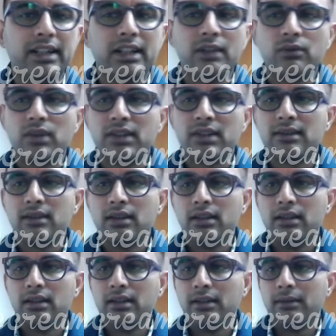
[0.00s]
it was
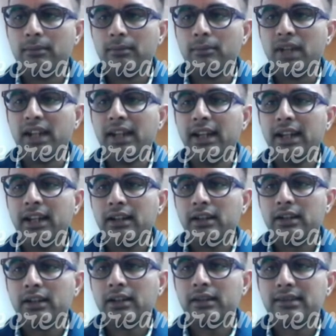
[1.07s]
May
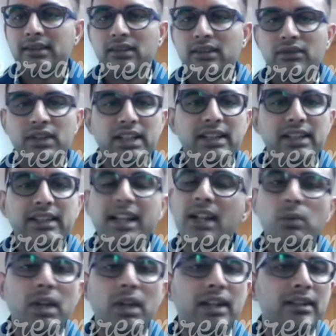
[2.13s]
17.
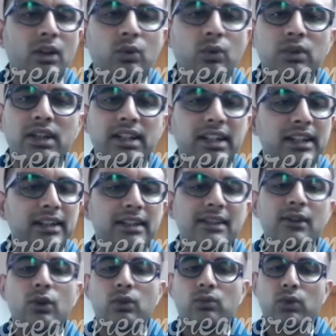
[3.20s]
That's why now the link is
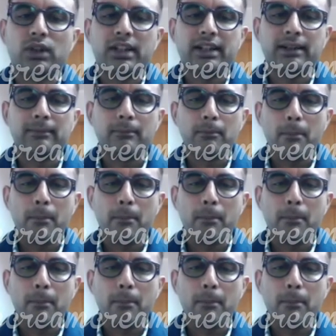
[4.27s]
not working.